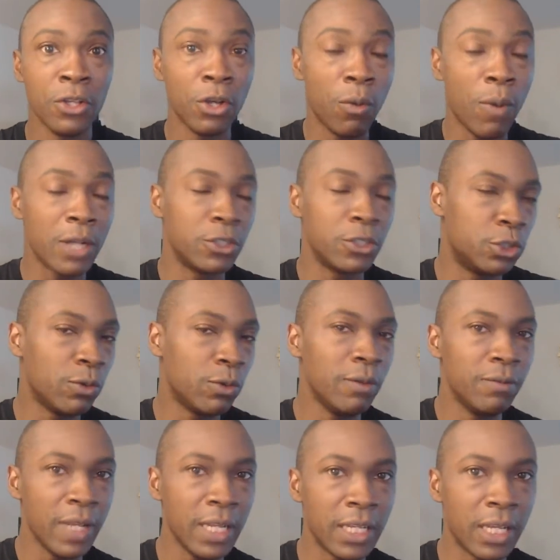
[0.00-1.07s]
You'll watch a
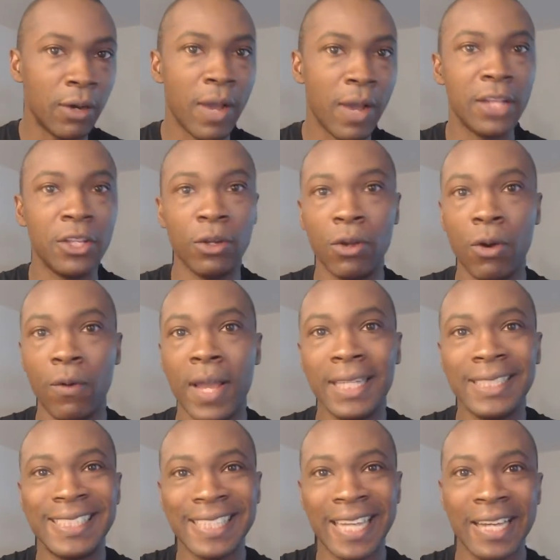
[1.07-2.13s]
short video and you'll go ahead
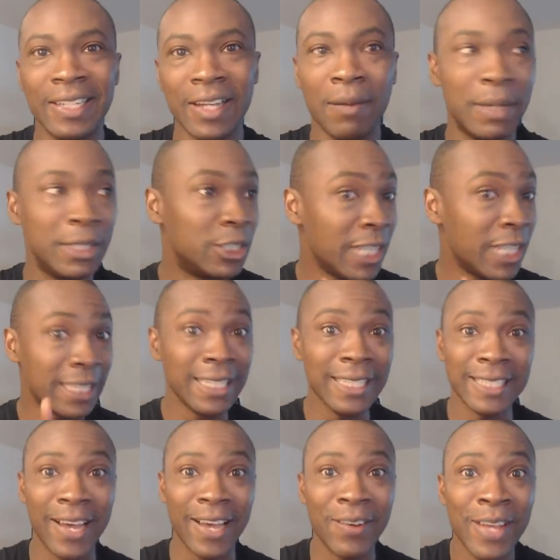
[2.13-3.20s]
and sign up. And check
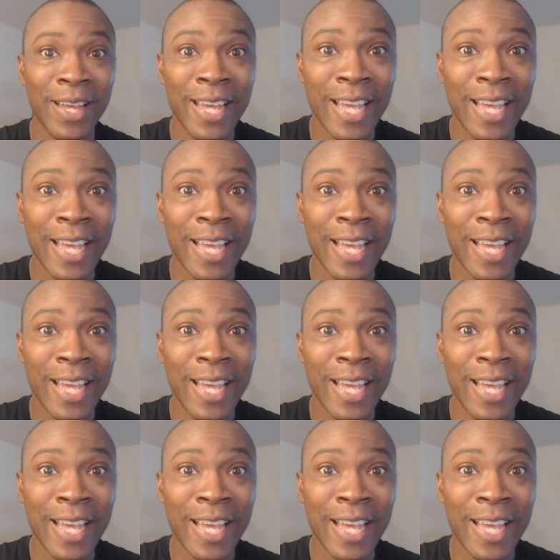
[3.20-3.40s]
this out.